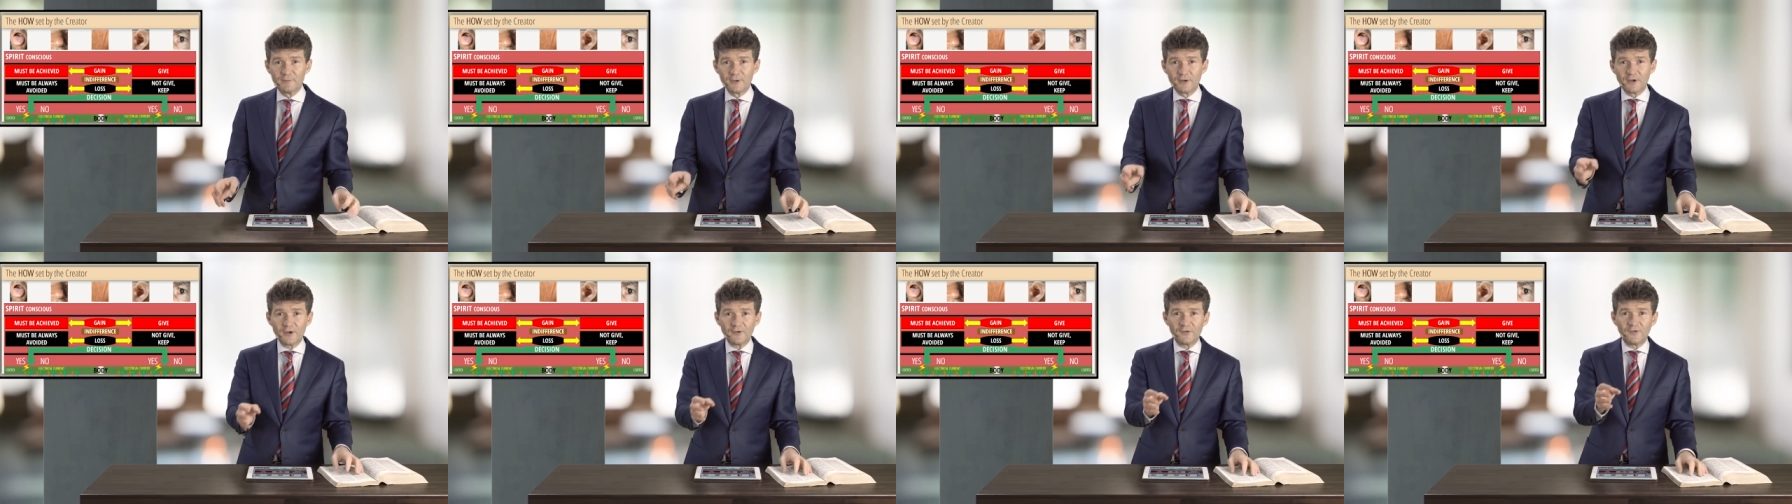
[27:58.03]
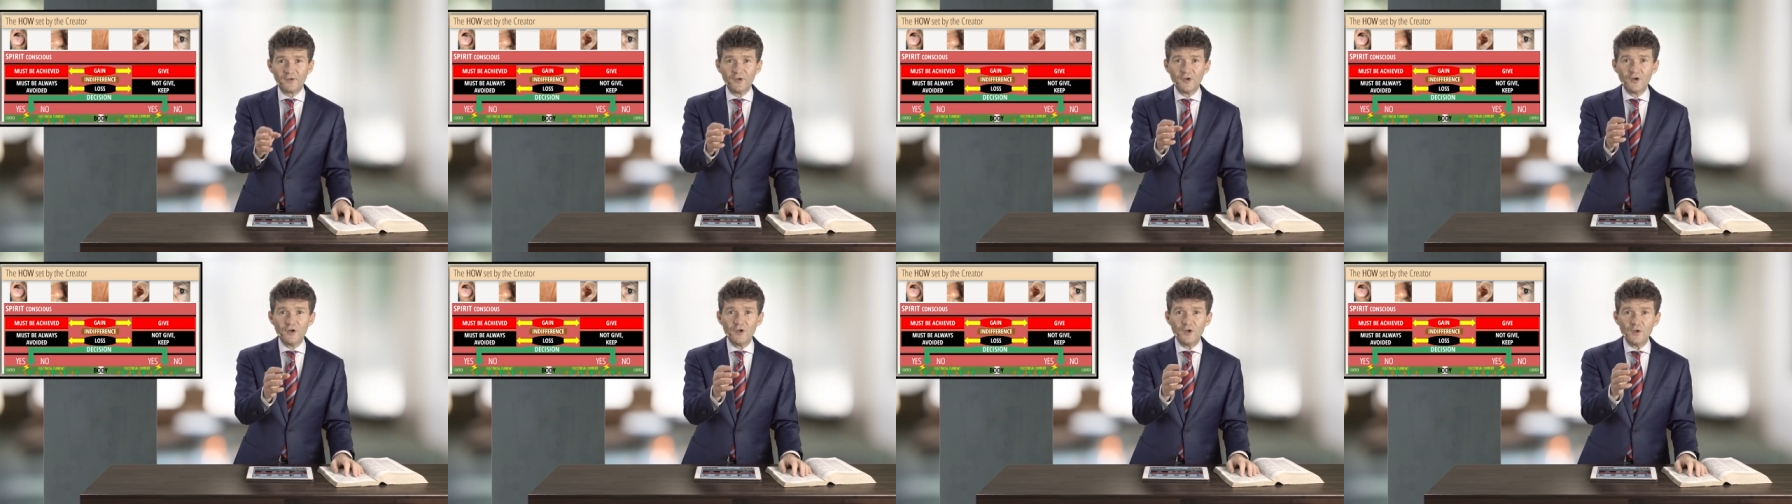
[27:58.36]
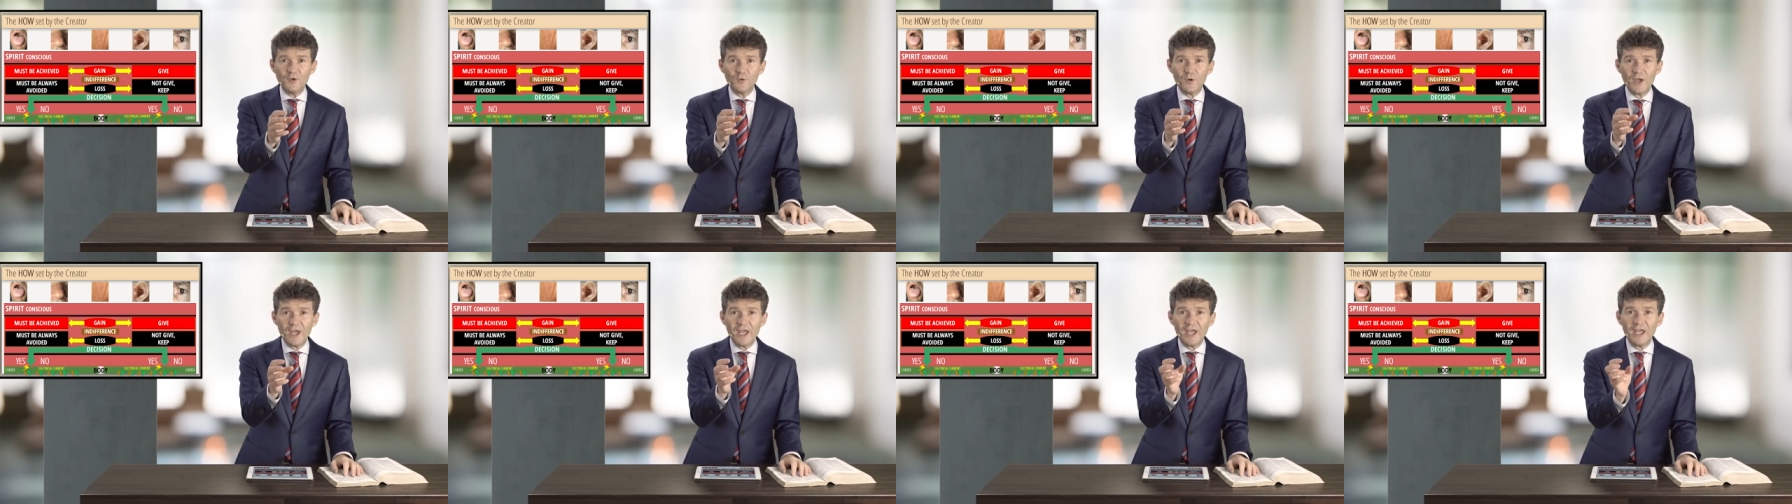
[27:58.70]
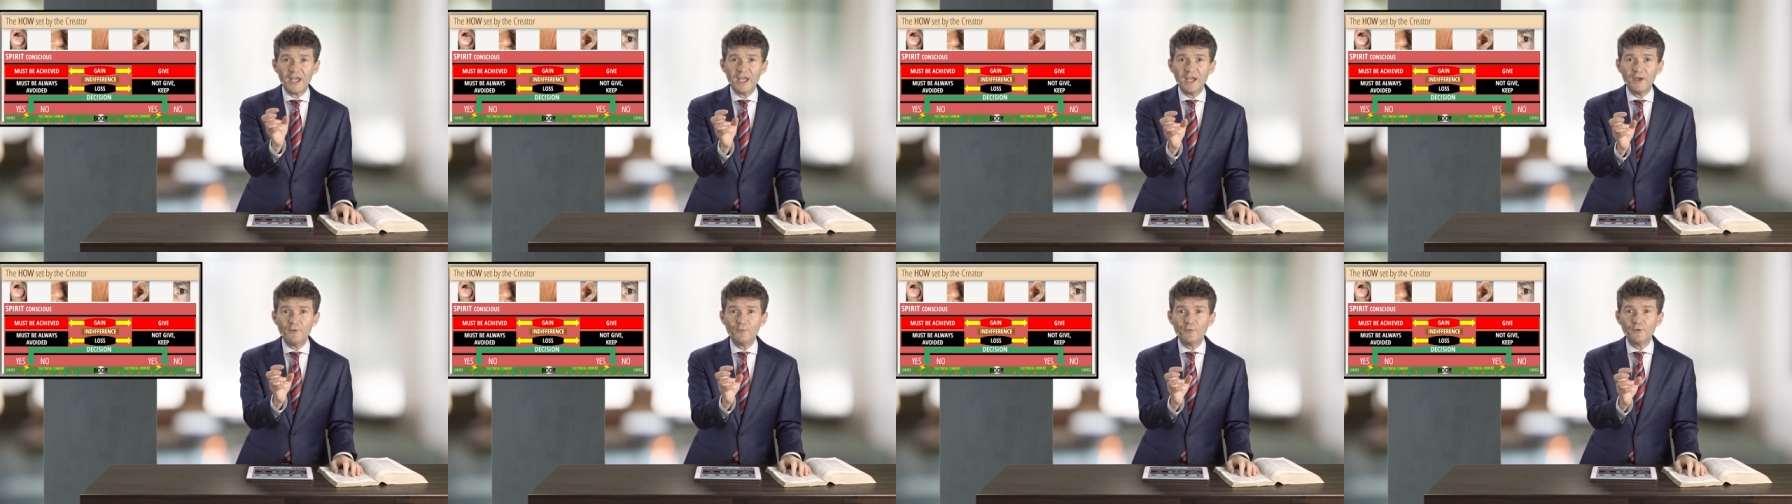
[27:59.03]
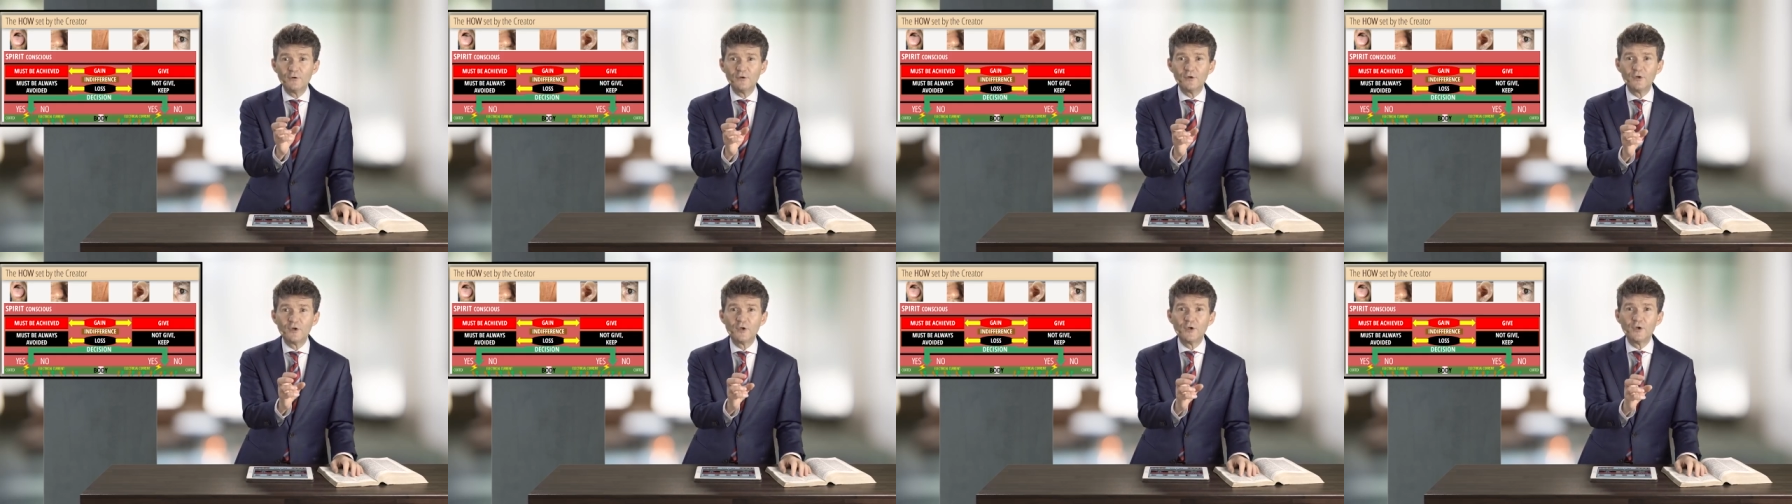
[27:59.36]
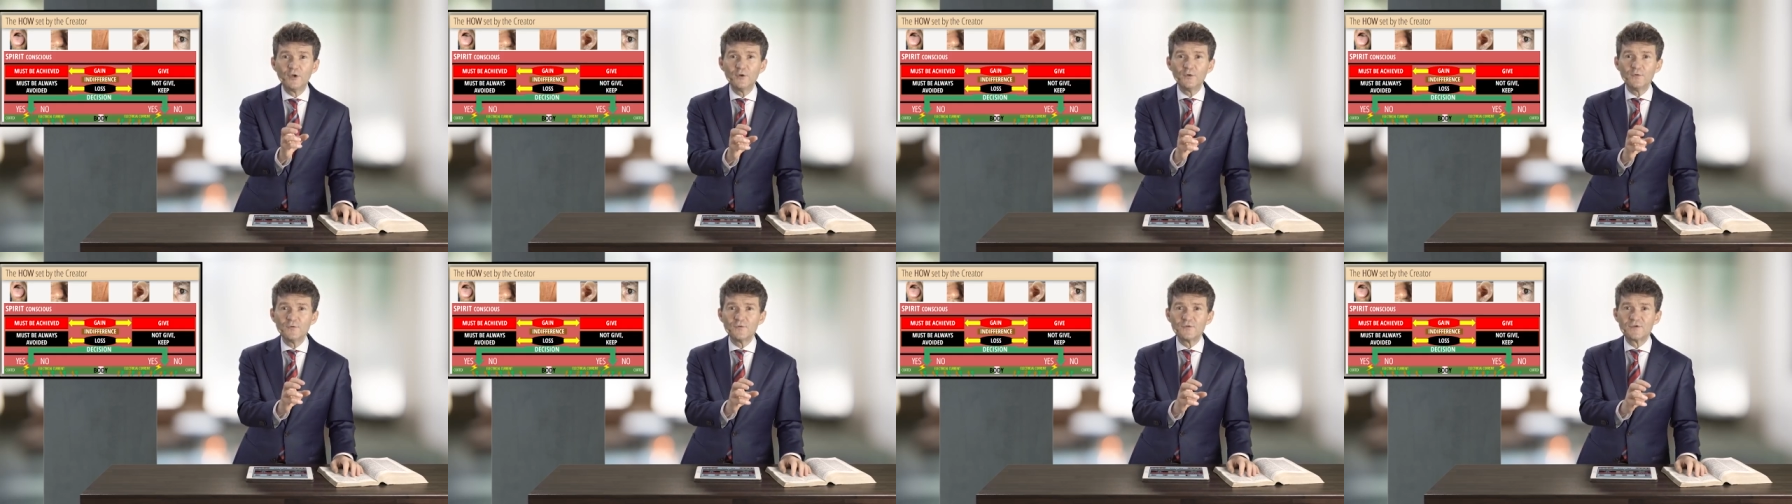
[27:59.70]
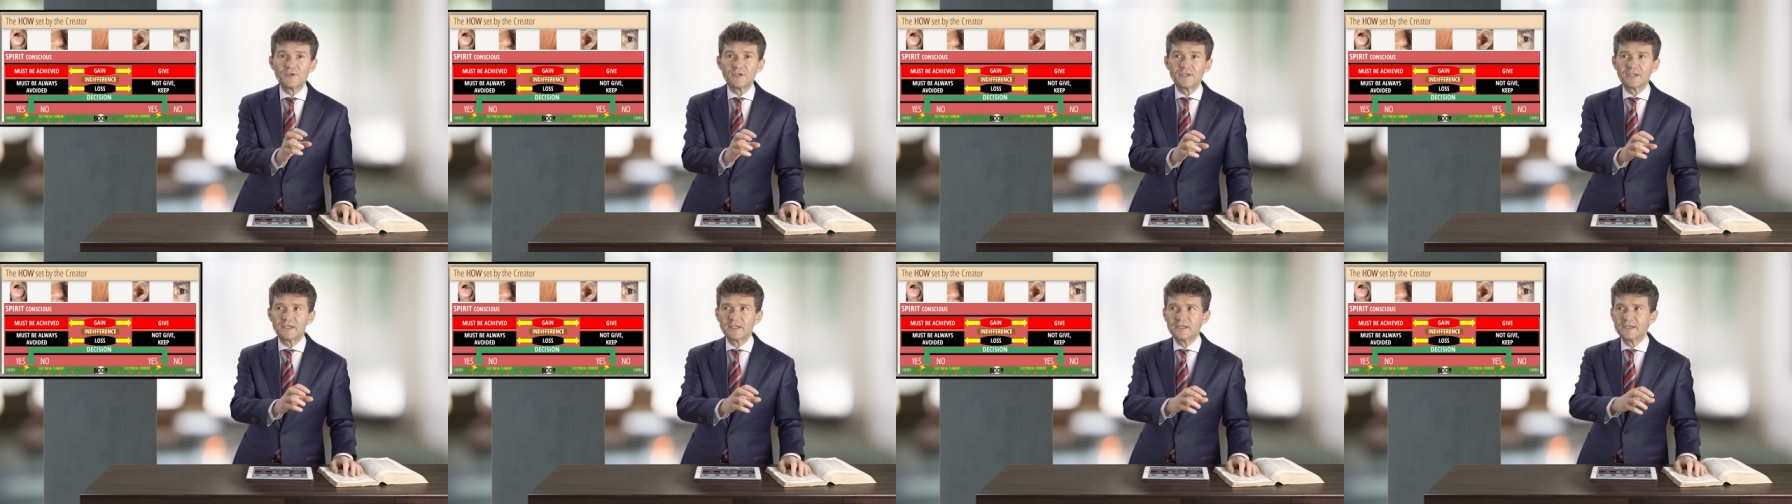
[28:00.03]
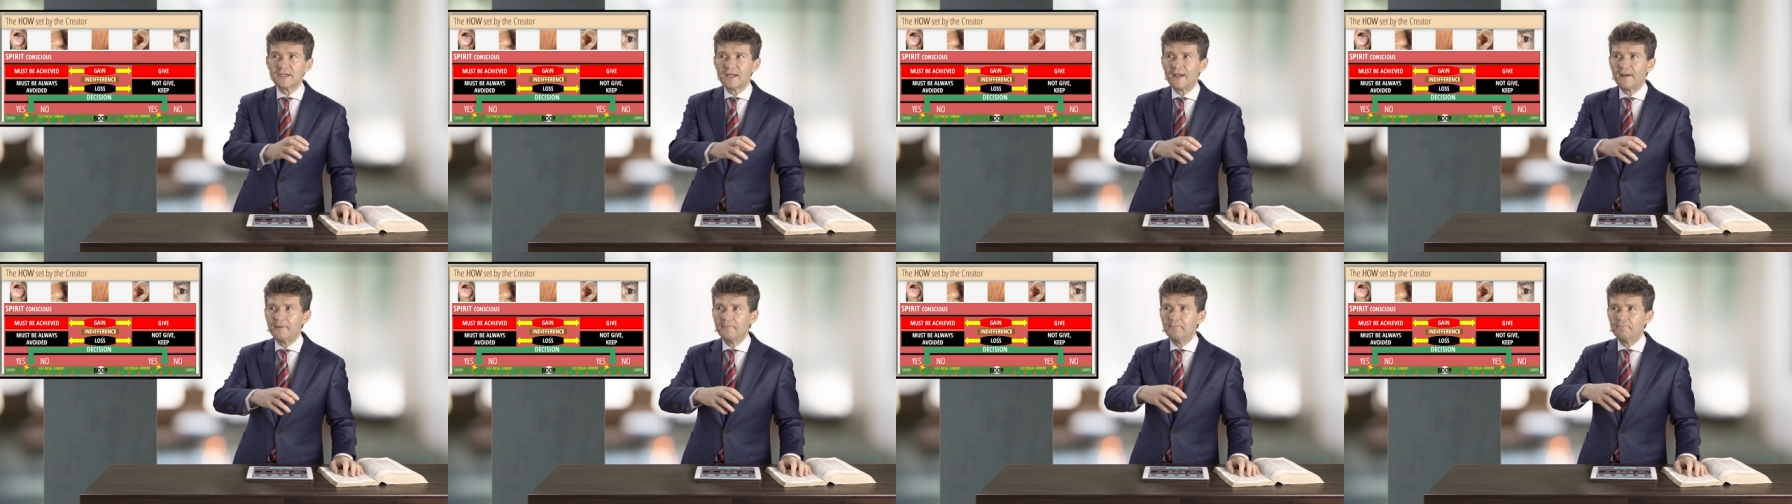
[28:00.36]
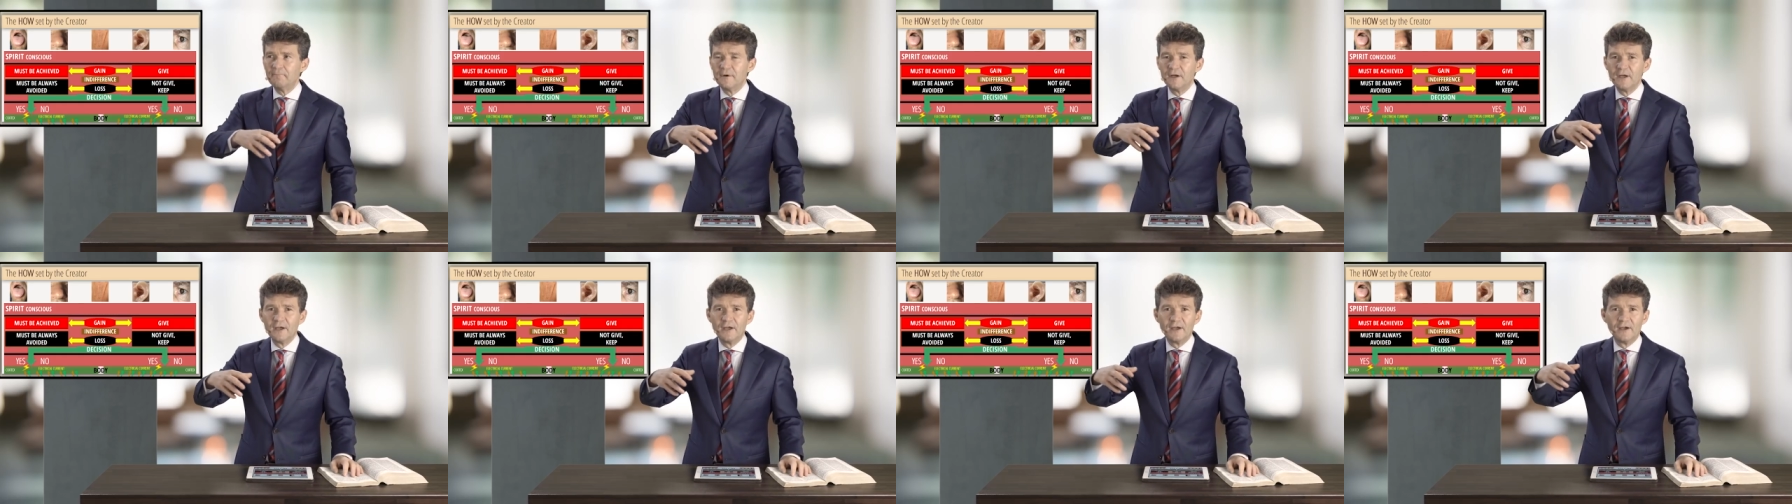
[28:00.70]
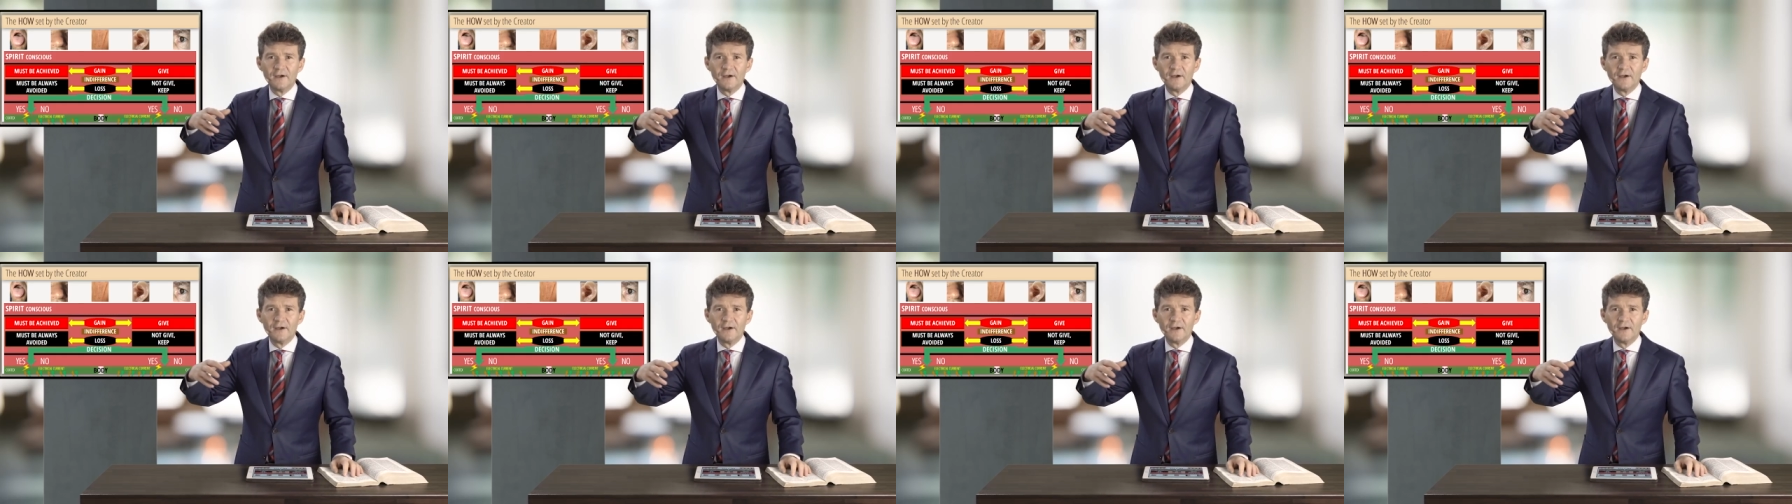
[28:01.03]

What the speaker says: Because he knew he will use them